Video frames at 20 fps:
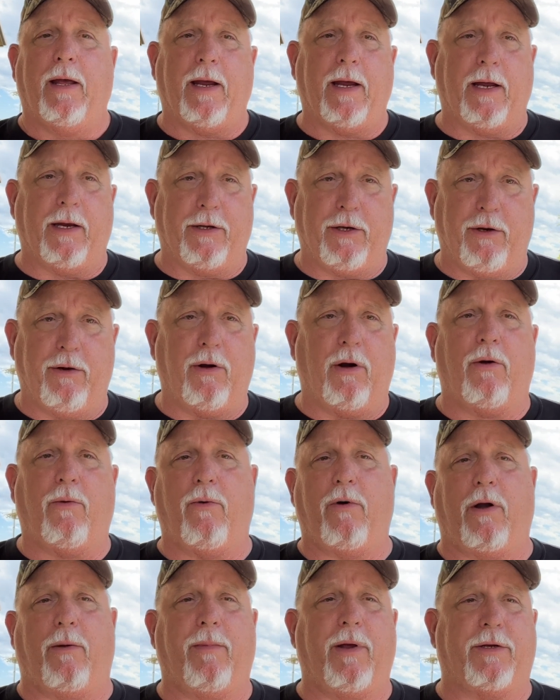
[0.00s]
and you don't
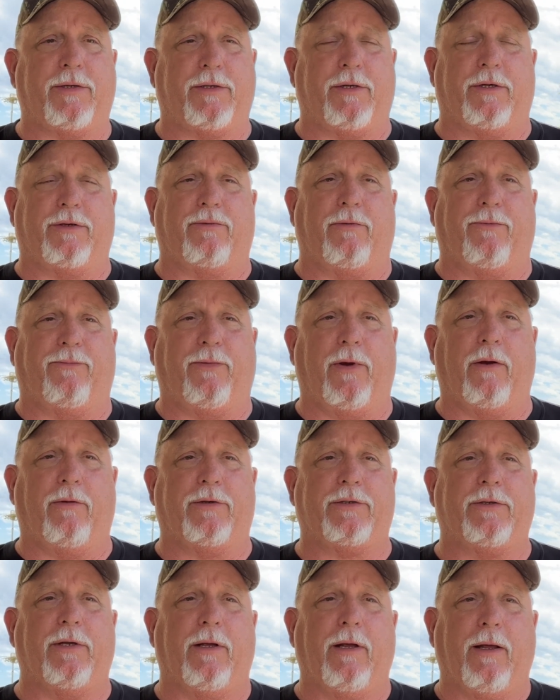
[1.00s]
want to miss this one,
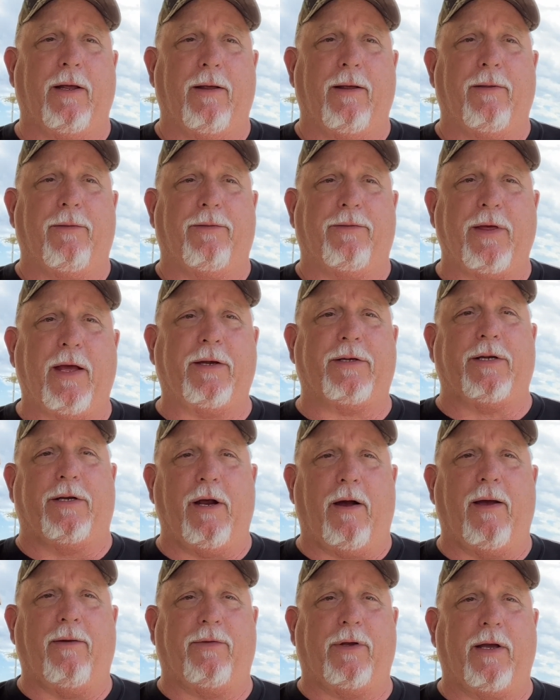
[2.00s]
folks. Thanks, and
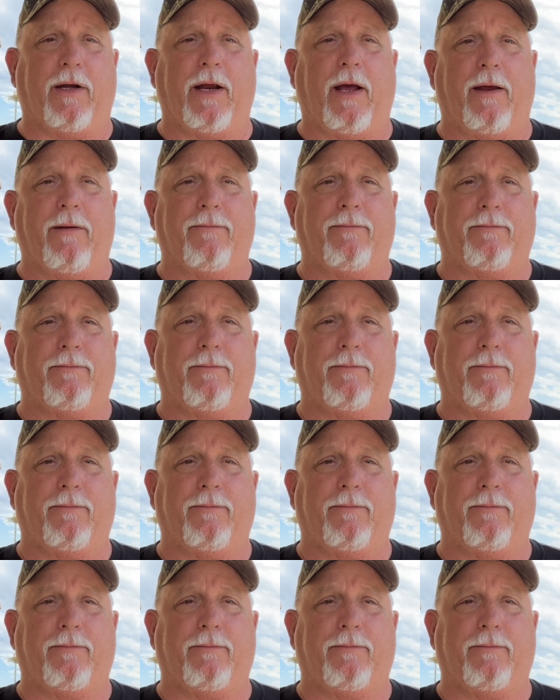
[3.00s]
y'all have a good day.